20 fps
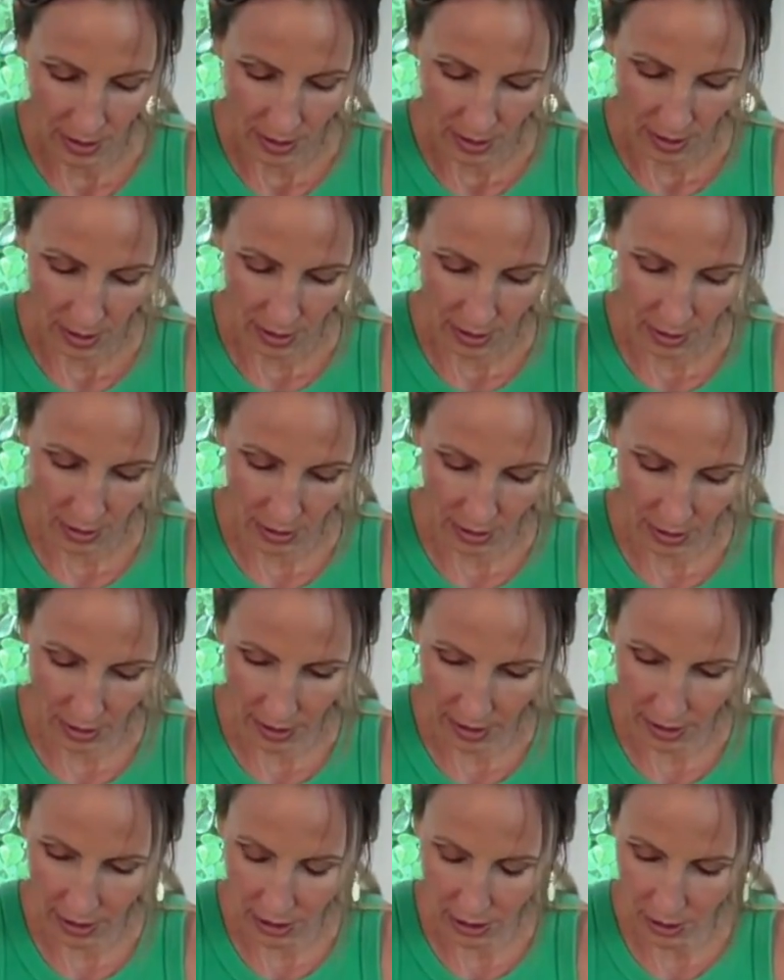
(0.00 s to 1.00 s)
And you can
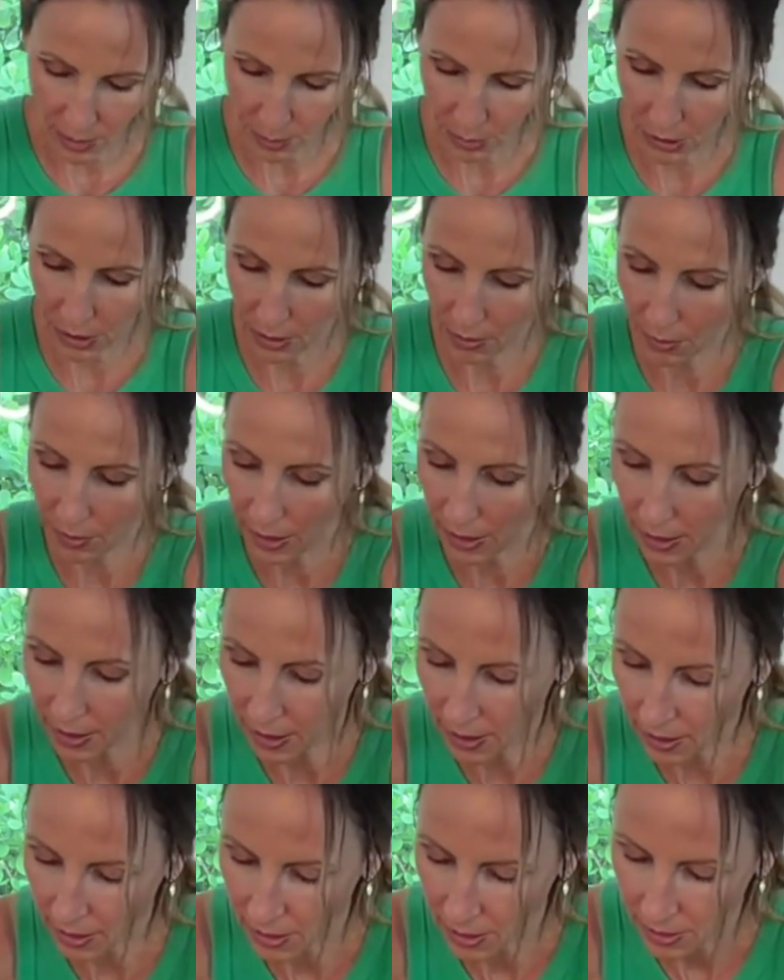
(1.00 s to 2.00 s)
kind of just put it right
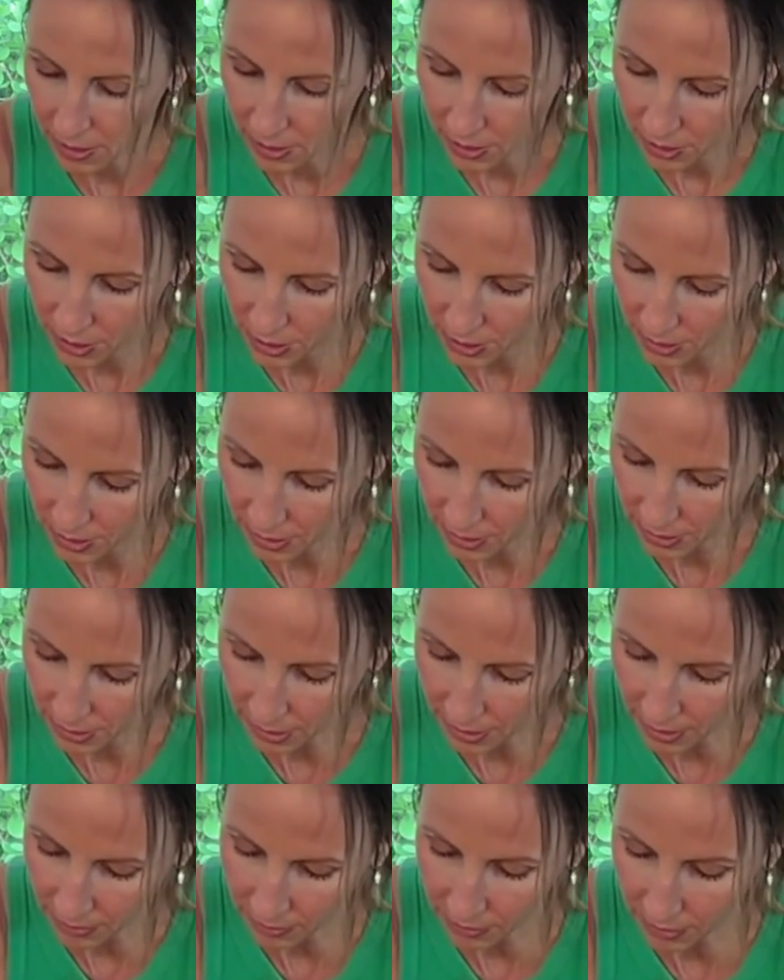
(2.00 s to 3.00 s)
there, just like
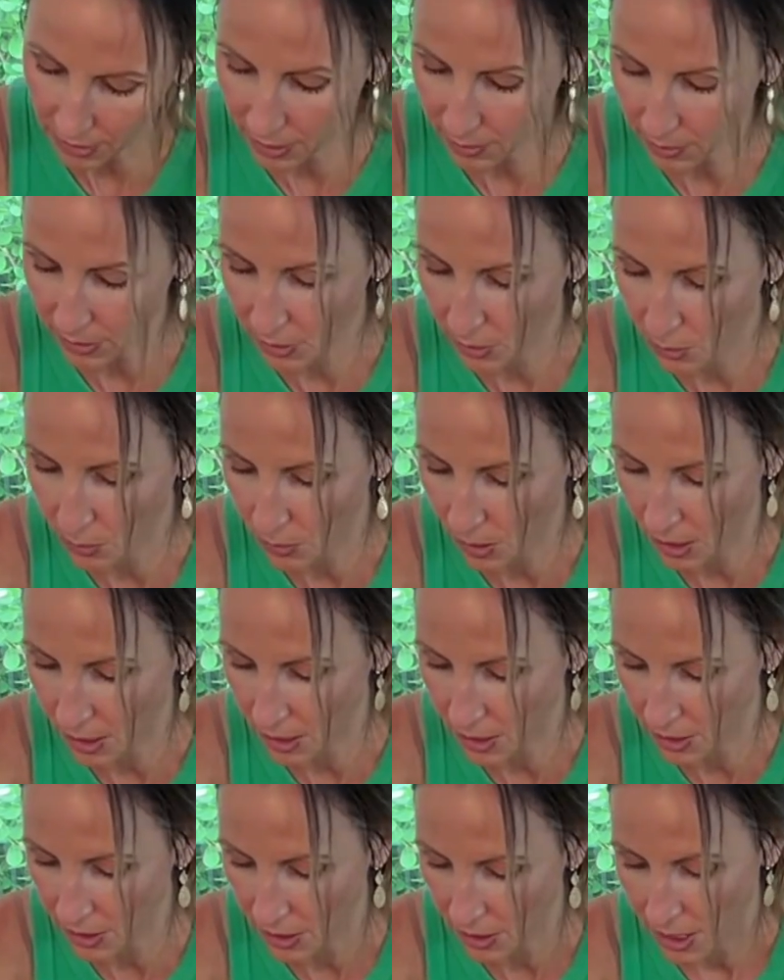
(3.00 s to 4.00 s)
that, for anyone who
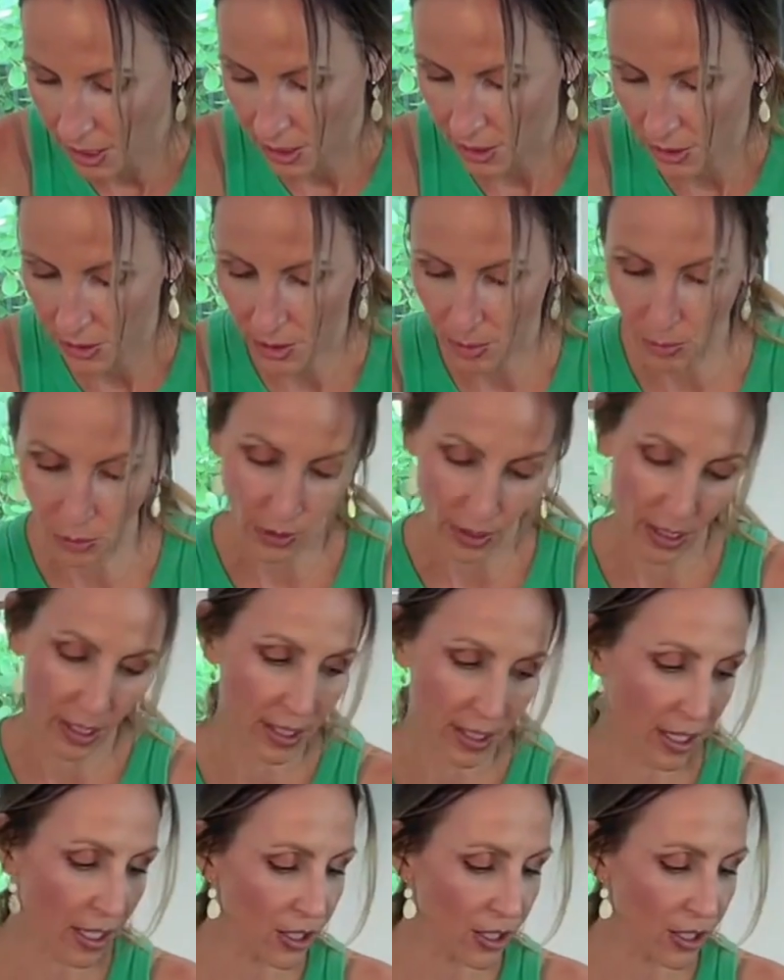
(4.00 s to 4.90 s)
wants some orange.